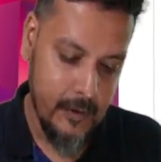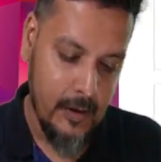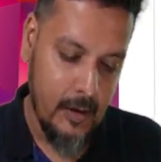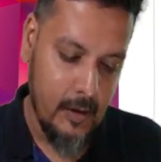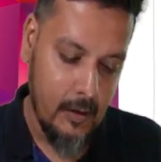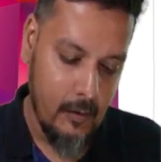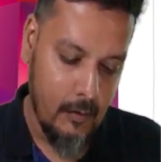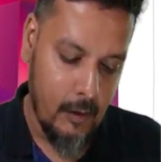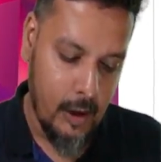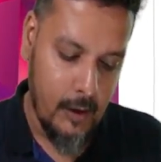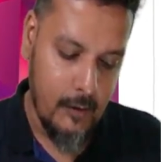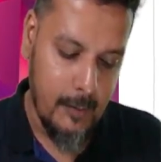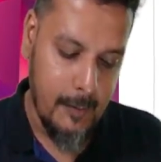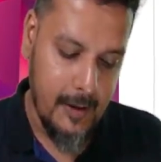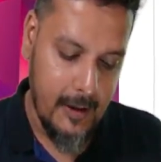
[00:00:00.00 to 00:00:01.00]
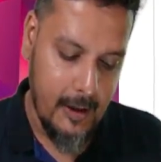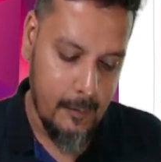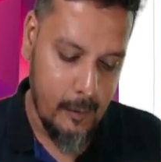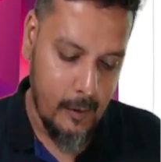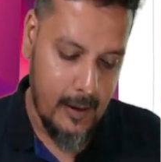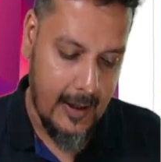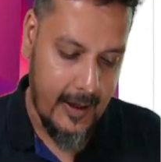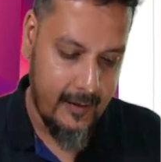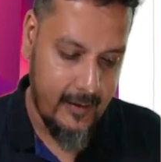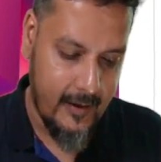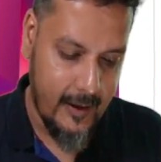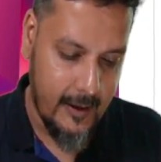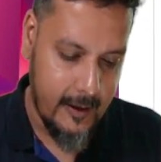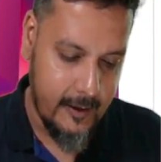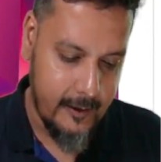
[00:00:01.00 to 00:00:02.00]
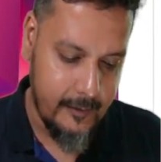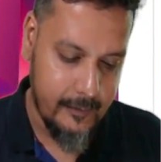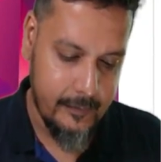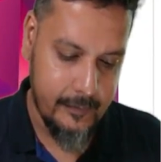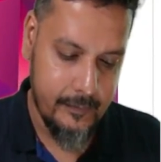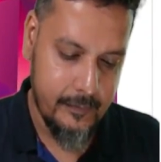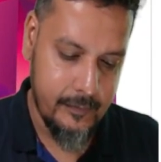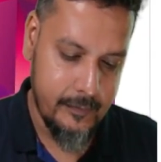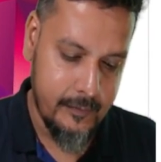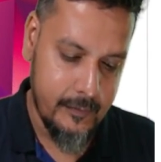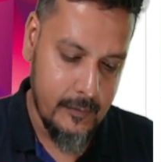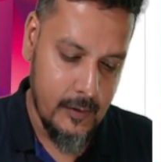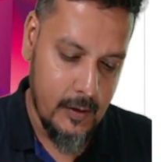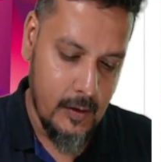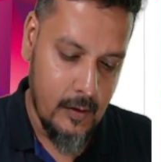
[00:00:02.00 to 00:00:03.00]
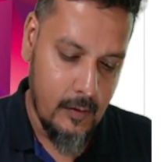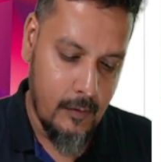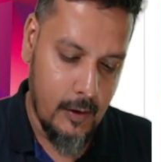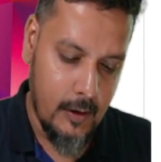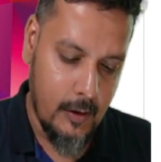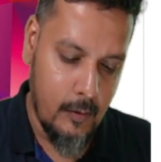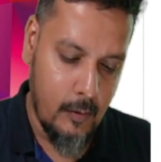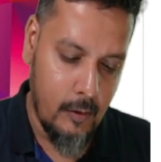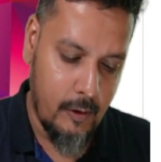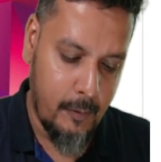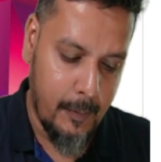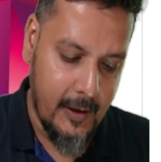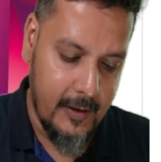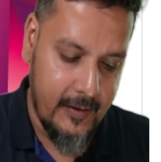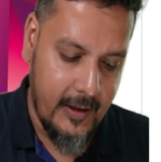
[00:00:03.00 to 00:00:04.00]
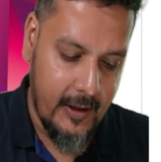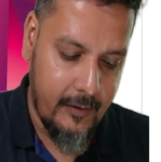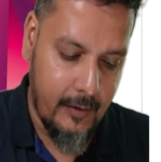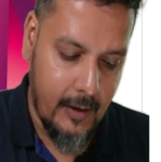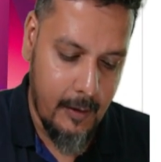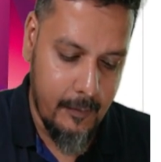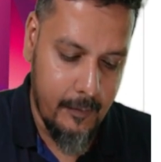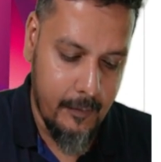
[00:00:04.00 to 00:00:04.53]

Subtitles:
What will be the input tax credit for the goods purchased from